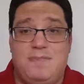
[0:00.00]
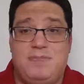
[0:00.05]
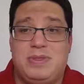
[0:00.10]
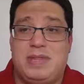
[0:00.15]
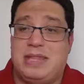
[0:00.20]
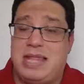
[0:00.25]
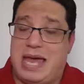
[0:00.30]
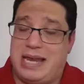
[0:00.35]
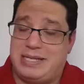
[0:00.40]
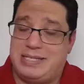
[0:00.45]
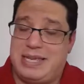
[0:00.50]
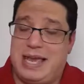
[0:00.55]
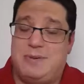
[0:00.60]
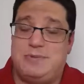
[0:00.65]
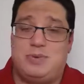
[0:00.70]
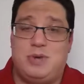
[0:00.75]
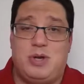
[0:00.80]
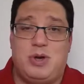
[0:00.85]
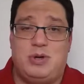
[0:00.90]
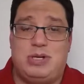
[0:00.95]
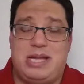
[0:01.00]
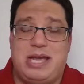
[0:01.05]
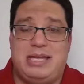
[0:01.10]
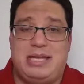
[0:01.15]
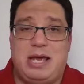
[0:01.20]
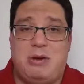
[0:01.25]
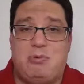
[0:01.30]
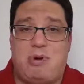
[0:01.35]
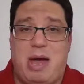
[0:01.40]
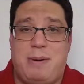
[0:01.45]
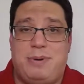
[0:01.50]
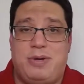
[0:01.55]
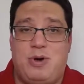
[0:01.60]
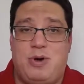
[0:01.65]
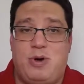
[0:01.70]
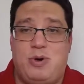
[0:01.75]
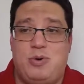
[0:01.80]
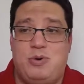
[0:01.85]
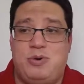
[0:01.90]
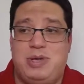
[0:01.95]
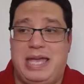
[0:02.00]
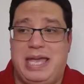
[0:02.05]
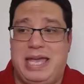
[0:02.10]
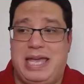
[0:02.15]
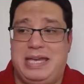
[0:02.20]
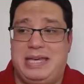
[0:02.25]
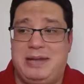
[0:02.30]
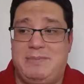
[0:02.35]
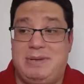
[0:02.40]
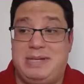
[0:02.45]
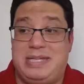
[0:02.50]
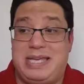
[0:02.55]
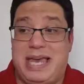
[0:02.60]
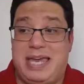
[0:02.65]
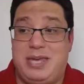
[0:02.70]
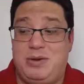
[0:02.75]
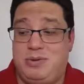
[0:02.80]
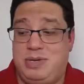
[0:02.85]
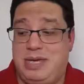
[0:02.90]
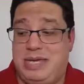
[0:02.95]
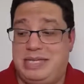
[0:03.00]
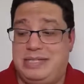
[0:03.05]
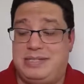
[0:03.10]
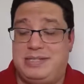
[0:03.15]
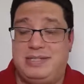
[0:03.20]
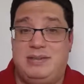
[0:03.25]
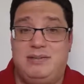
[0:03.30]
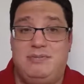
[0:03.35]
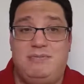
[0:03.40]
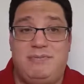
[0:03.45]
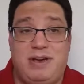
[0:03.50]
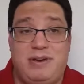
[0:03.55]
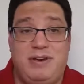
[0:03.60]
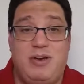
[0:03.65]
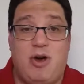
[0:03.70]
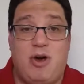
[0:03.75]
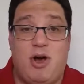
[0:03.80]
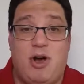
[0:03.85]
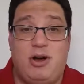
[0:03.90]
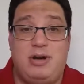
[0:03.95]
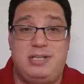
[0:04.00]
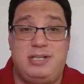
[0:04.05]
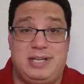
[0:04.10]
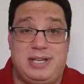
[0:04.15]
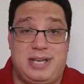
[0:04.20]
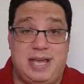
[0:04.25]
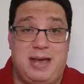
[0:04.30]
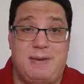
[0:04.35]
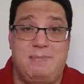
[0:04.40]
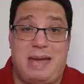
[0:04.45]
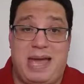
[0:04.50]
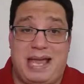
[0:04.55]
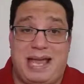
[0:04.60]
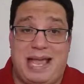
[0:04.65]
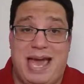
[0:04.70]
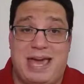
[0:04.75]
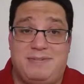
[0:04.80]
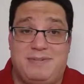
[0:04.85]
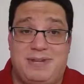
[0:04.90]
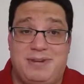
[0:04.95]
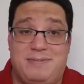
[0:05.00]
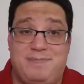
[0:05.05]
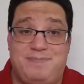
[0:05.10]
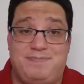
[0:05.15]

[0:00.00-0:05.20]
A lot of times we go down that rabbit hole, and let me tell you, it's very hard to come back out of it.